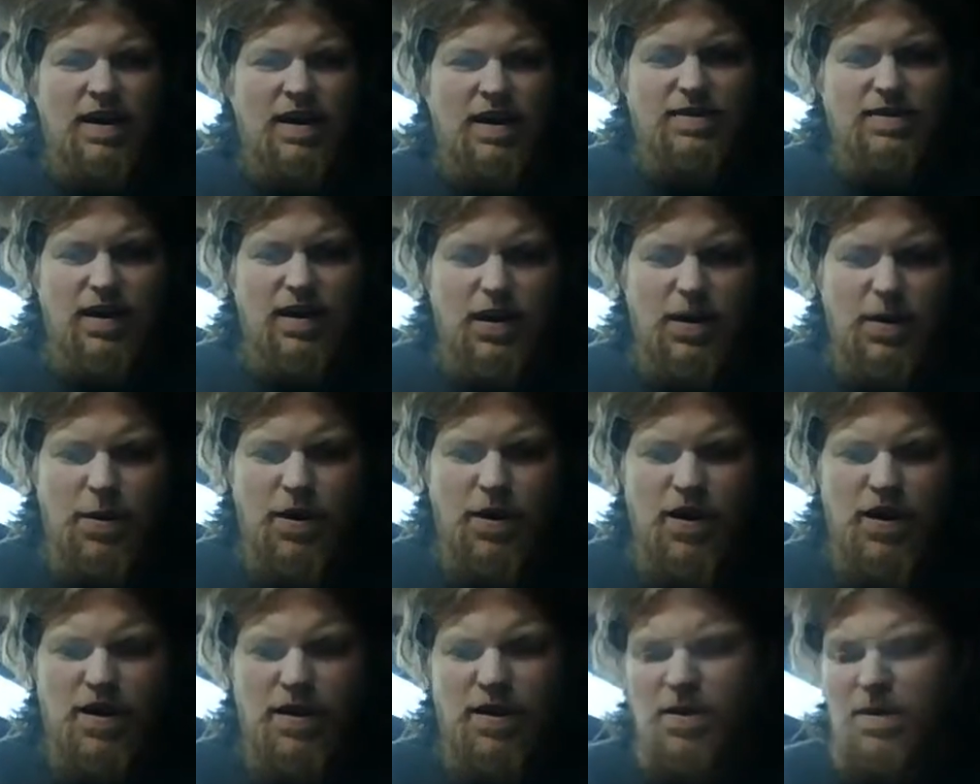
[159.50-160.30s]

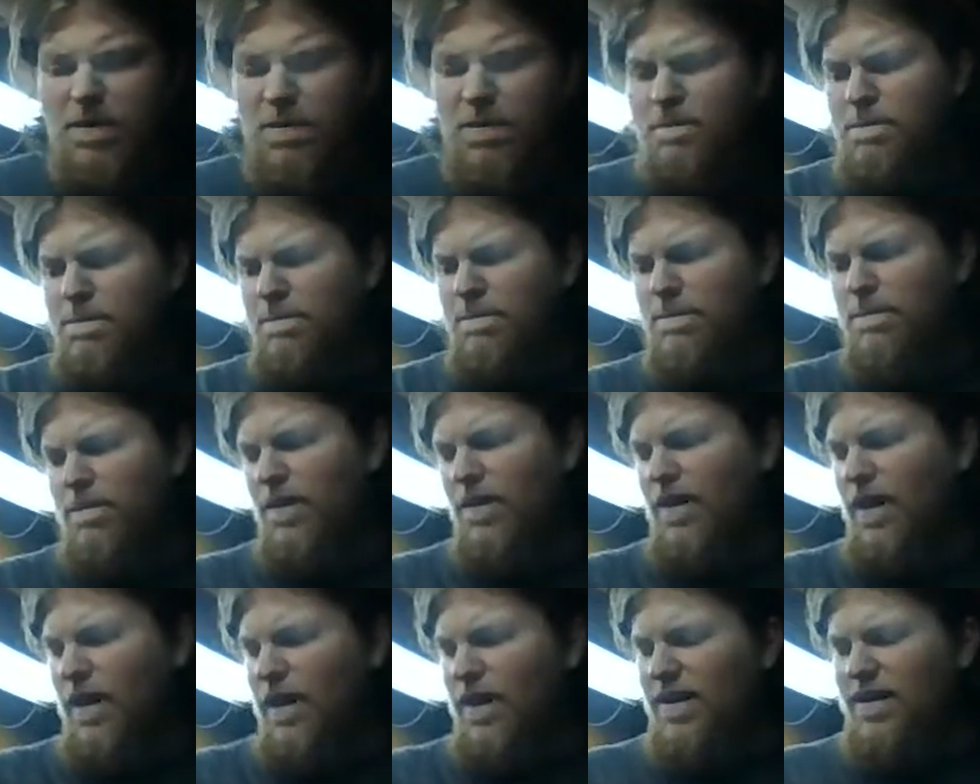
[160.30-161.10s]
So,
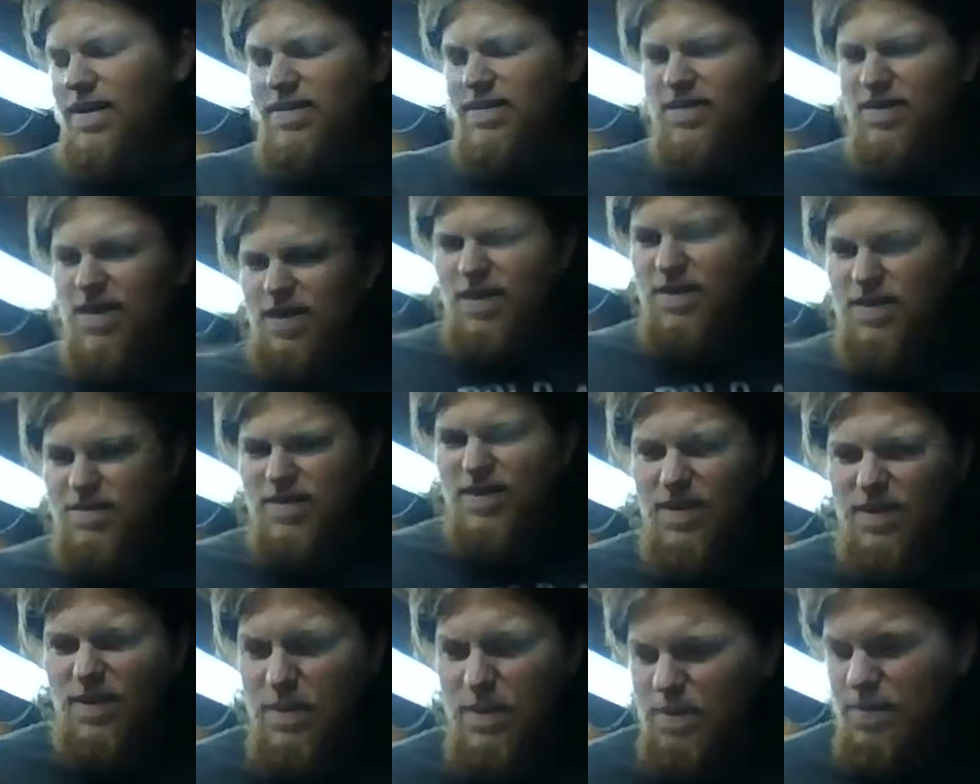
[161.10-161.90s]
we got ourselves
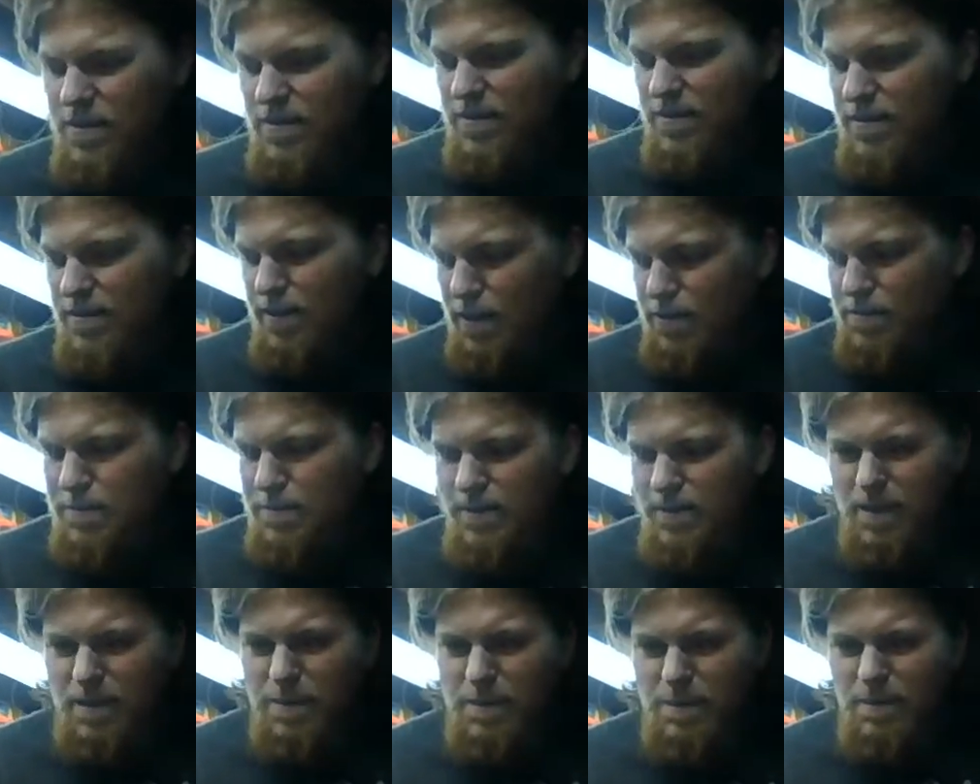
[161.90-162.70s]
a lip of this
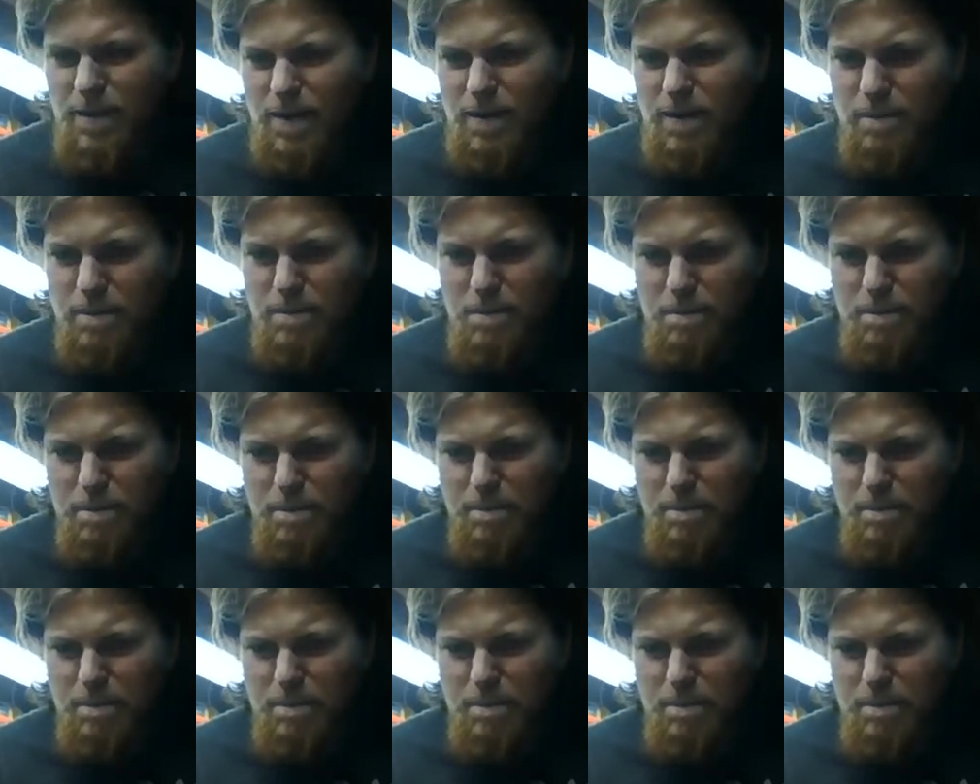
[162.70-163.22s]
Copenhagen Mint.